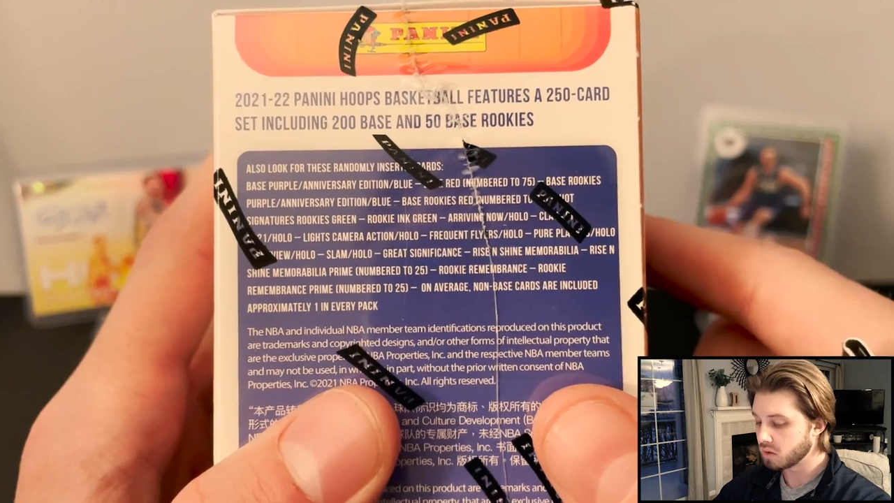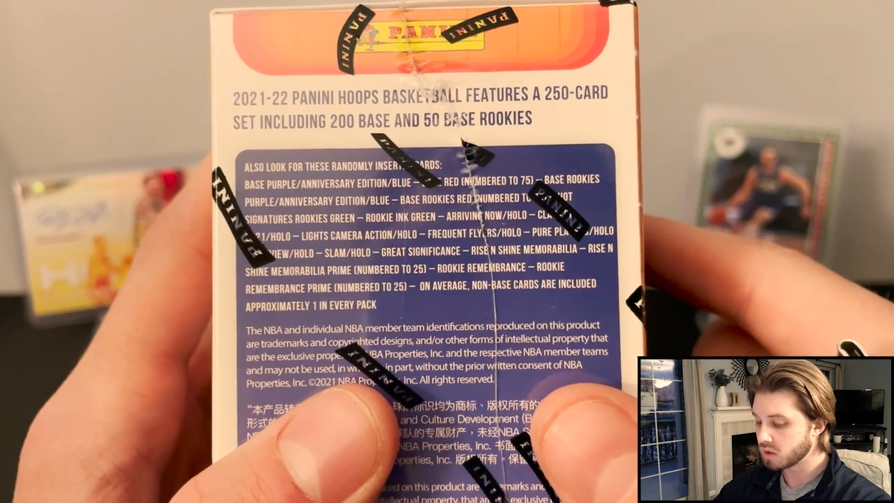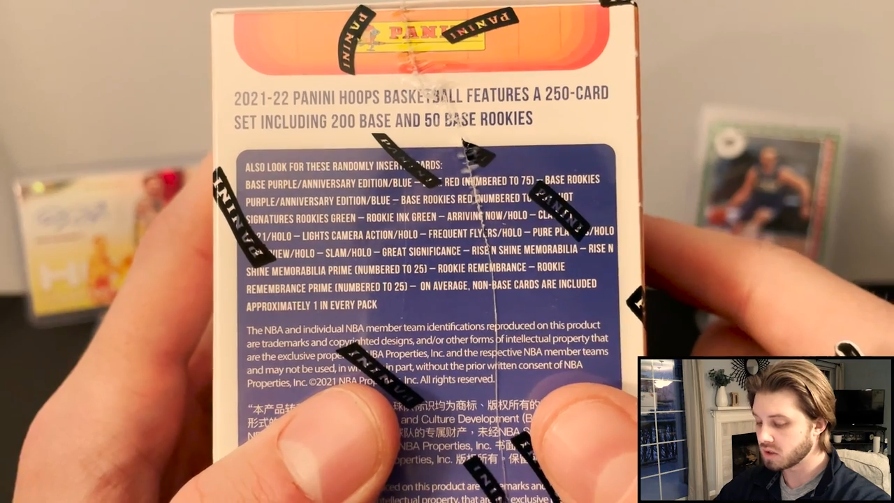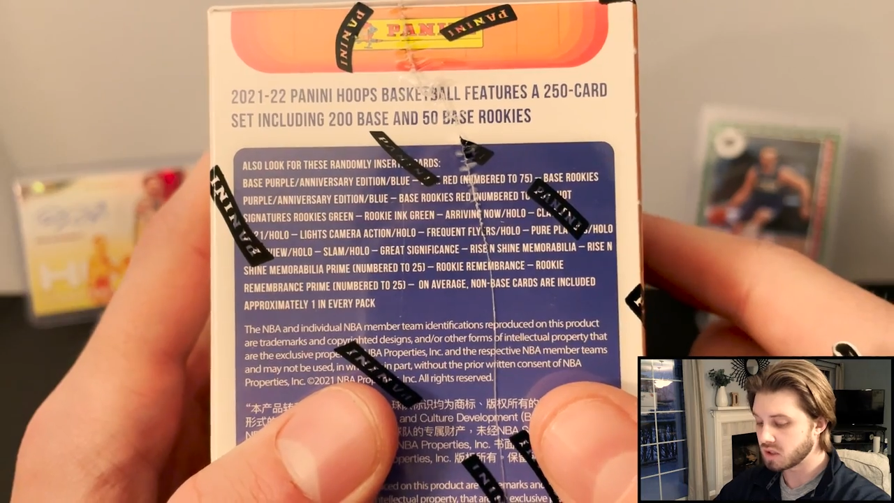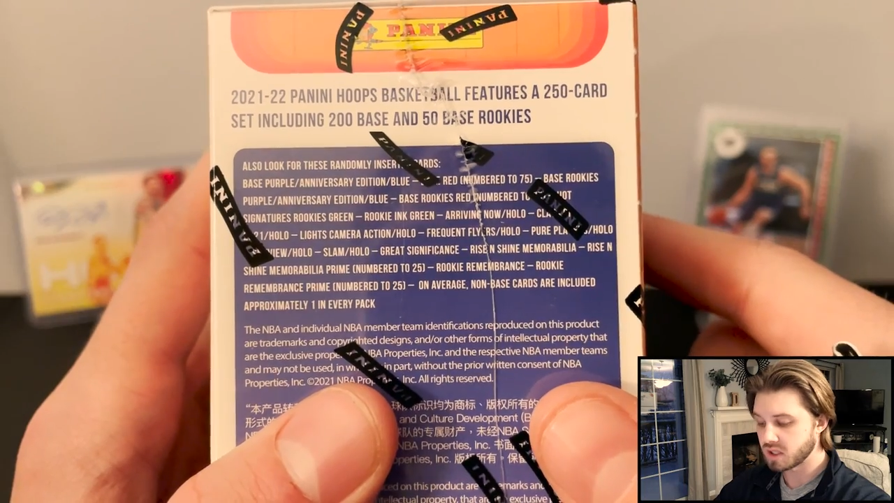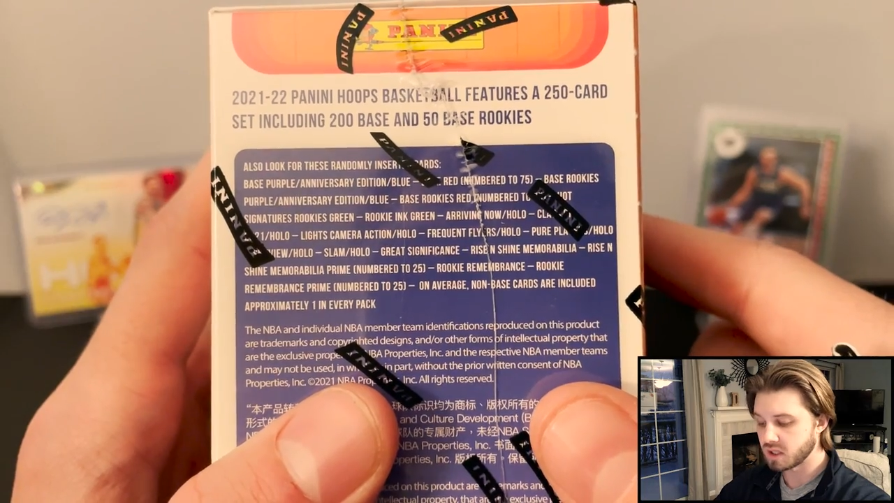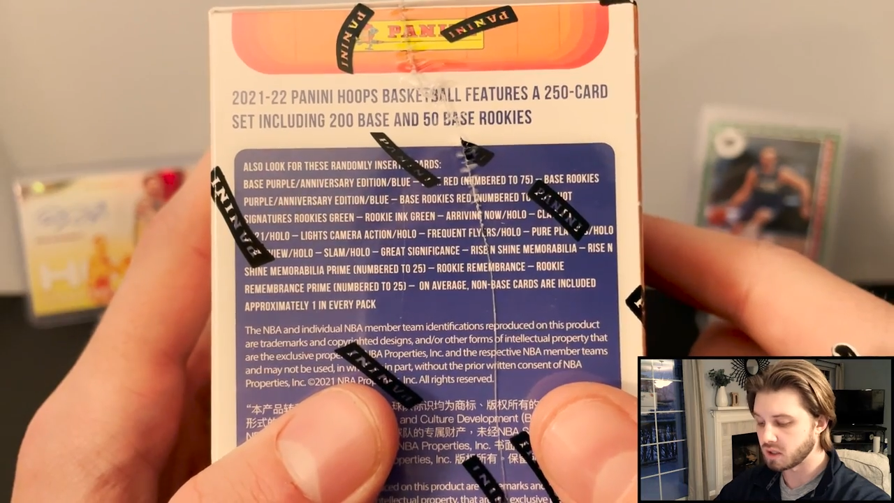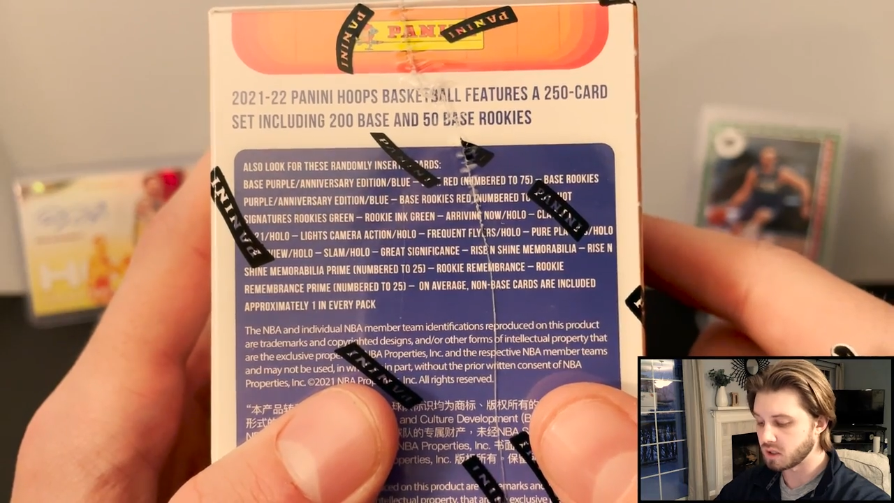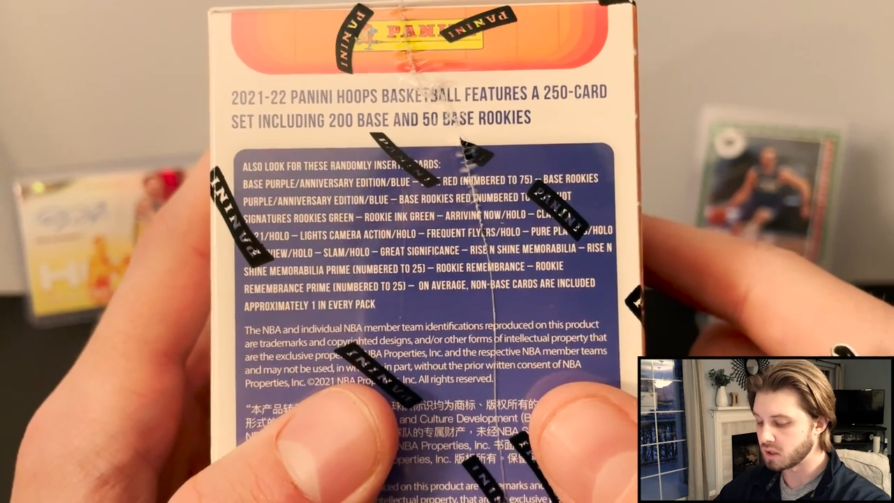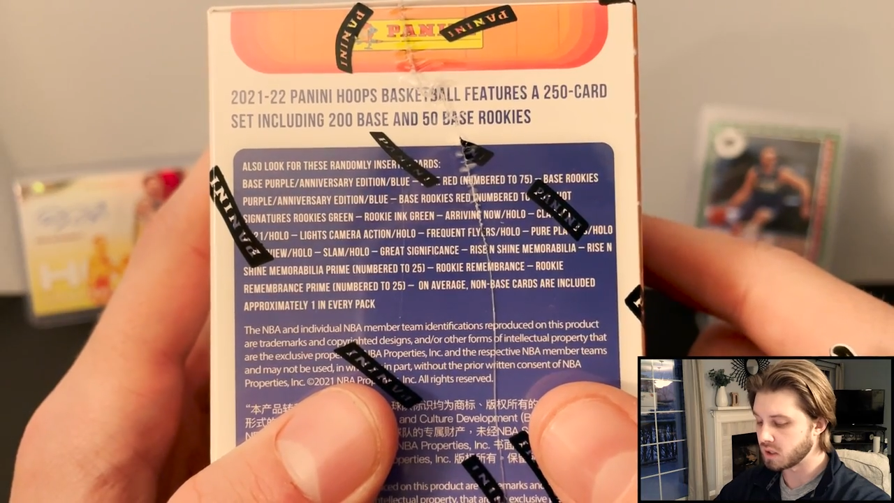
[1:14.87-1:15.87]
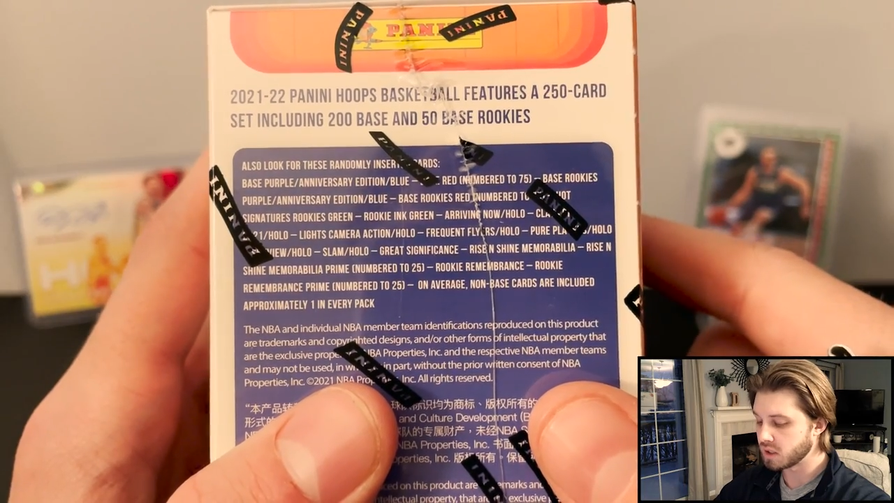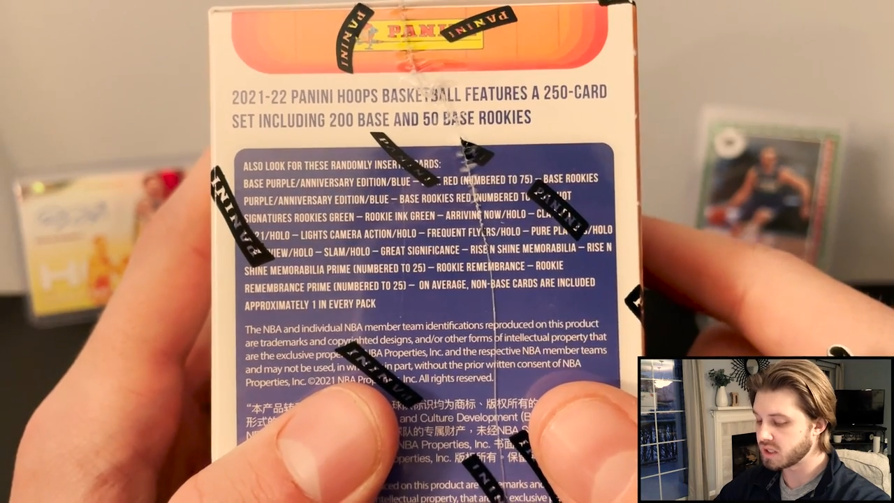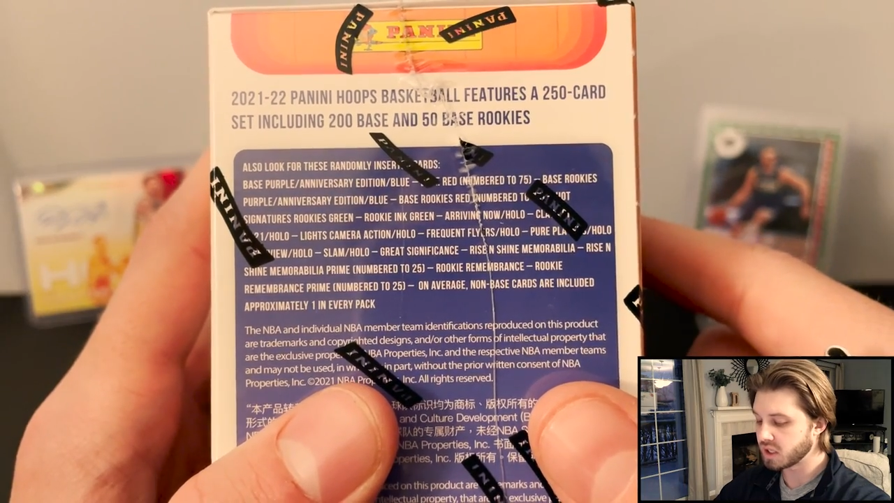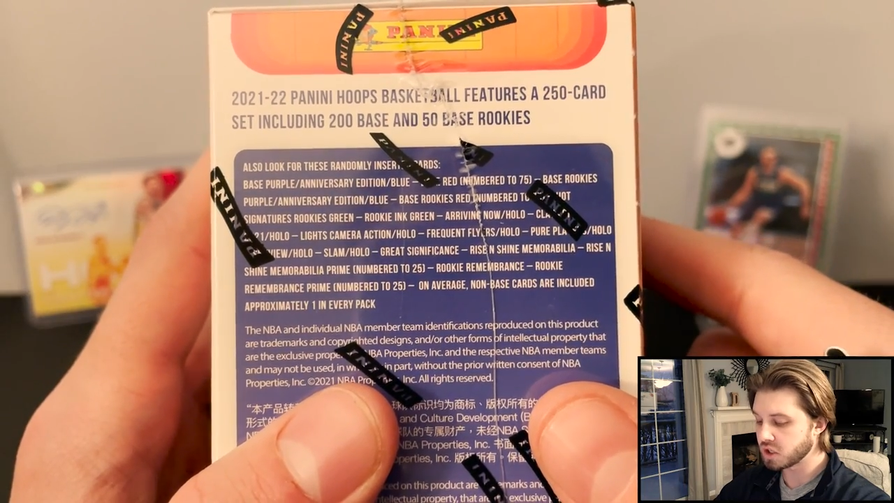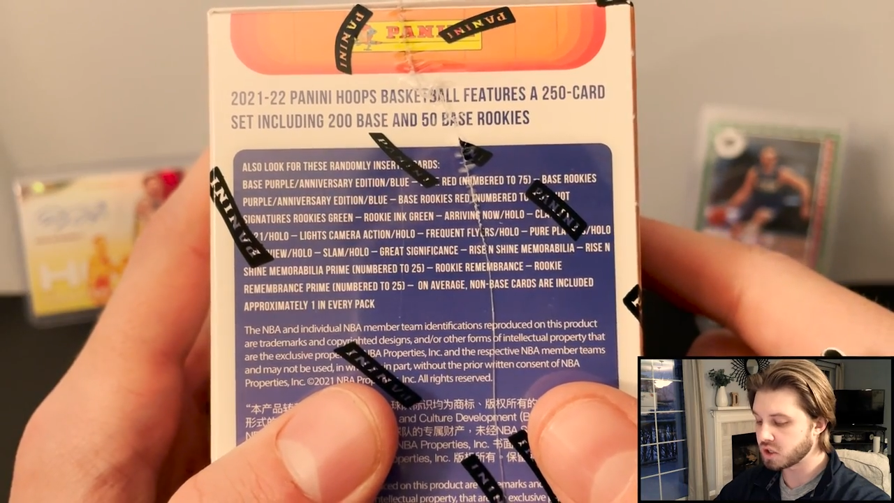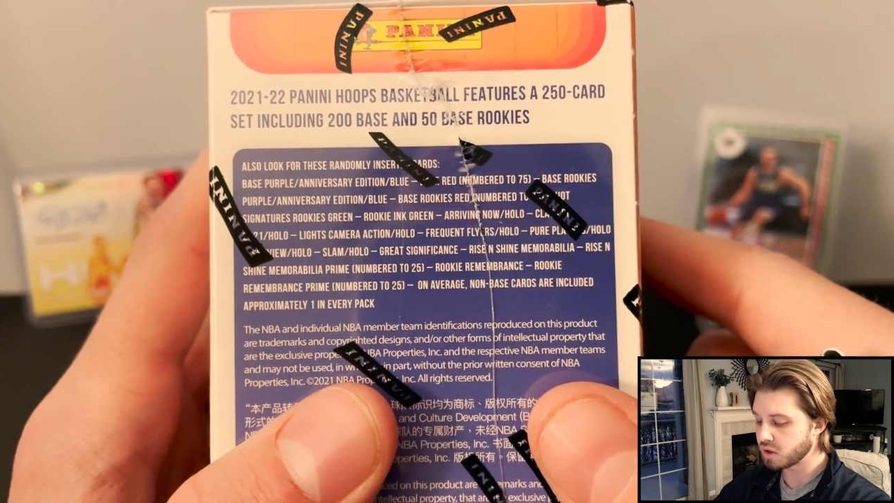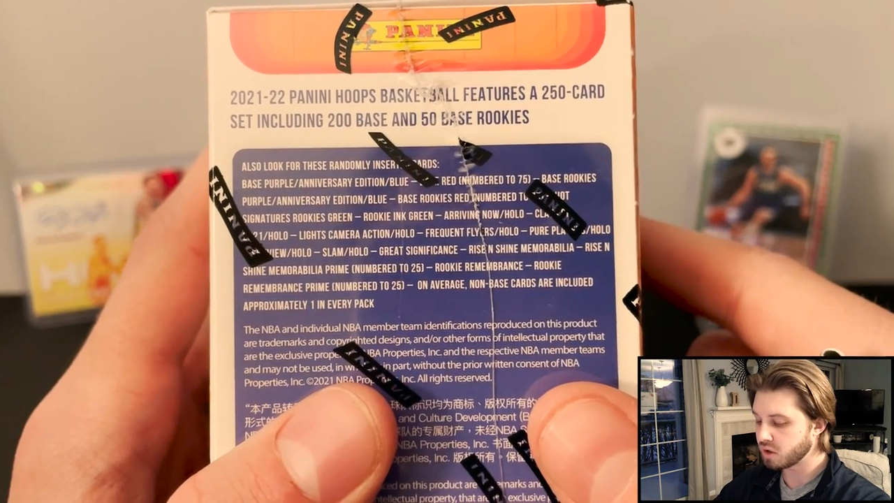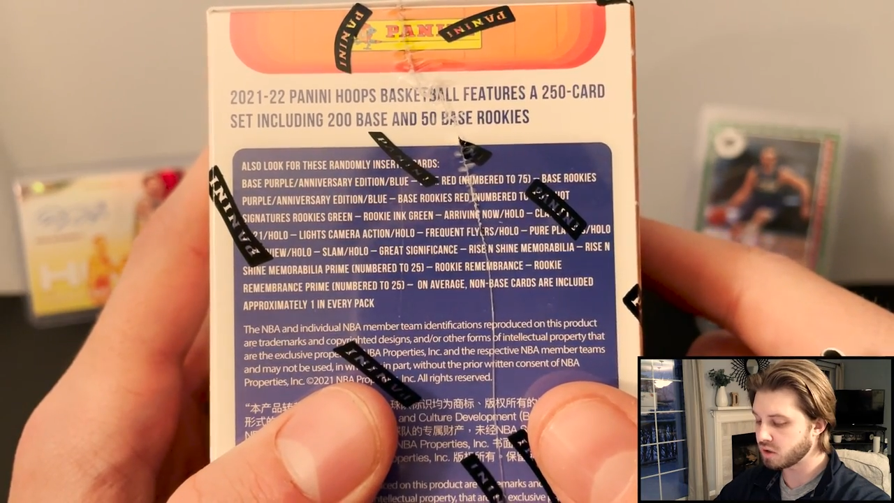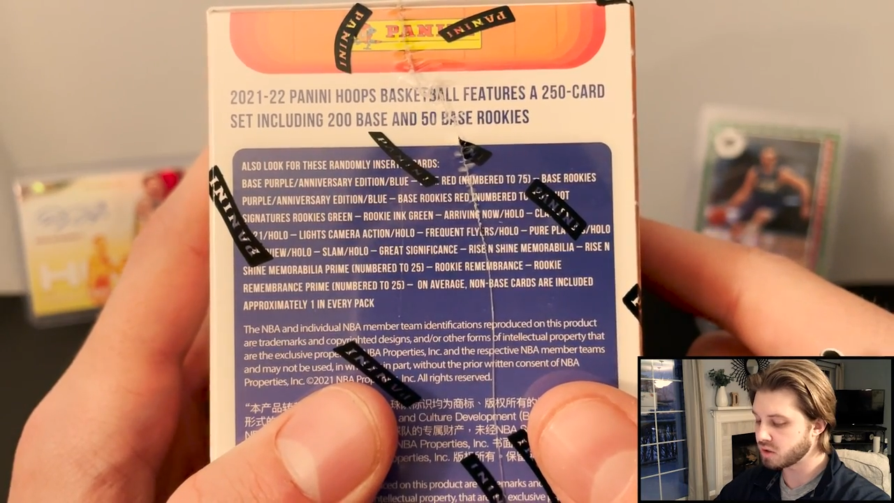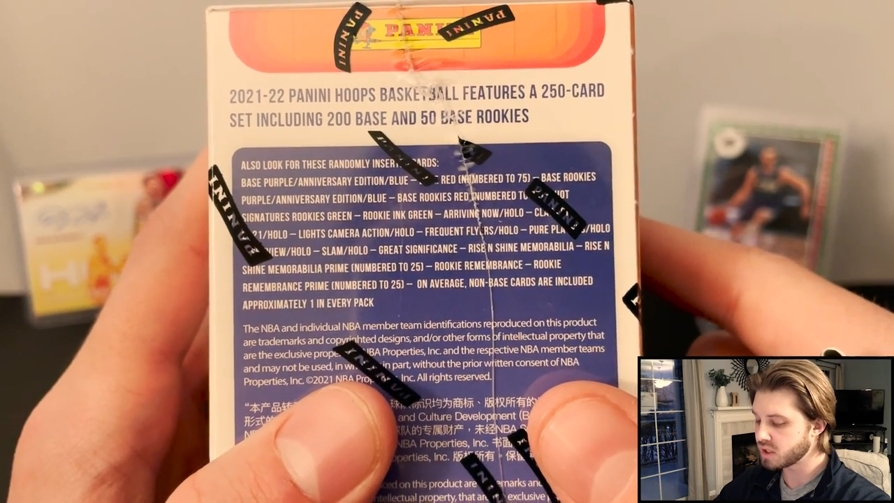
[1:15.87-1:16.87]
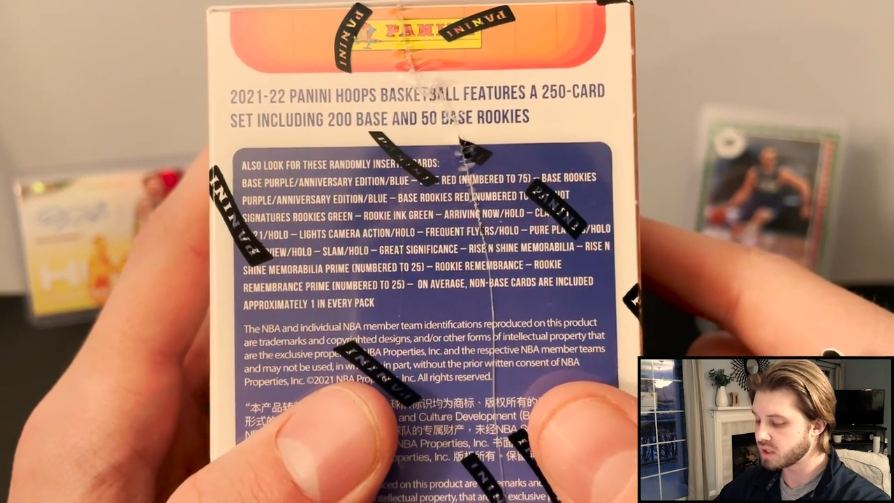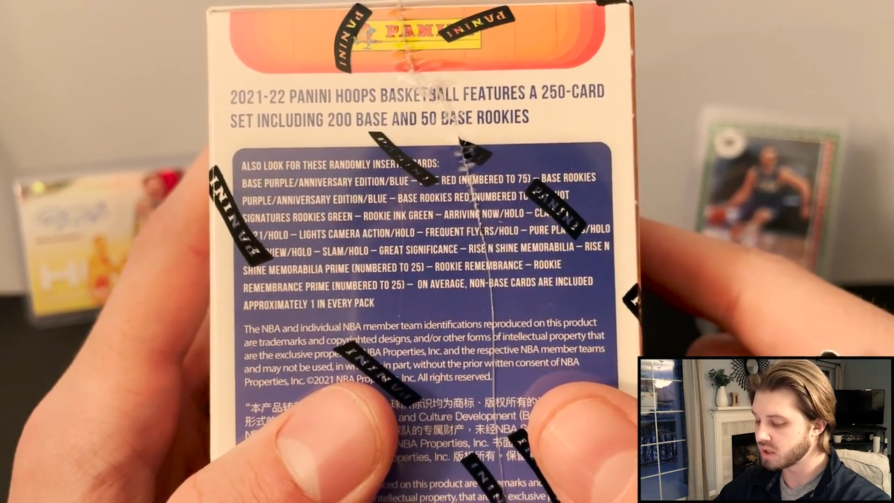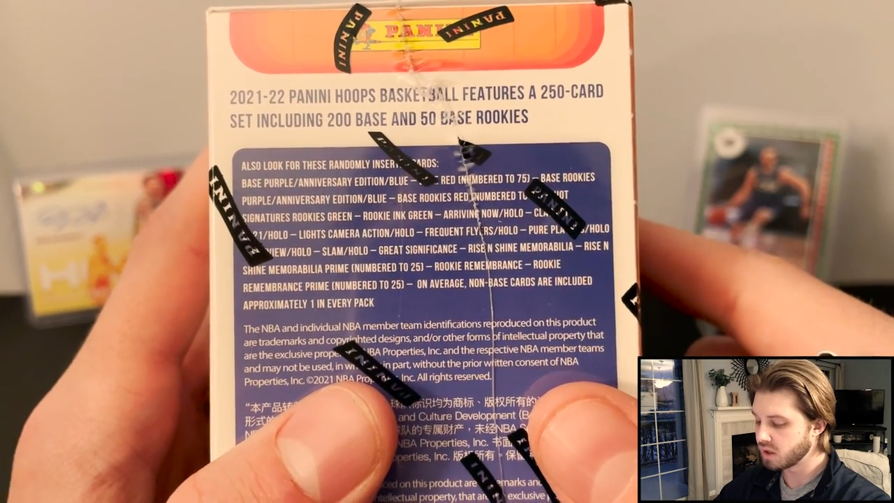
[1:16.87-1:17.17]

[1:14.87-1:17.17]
let's see, signatures,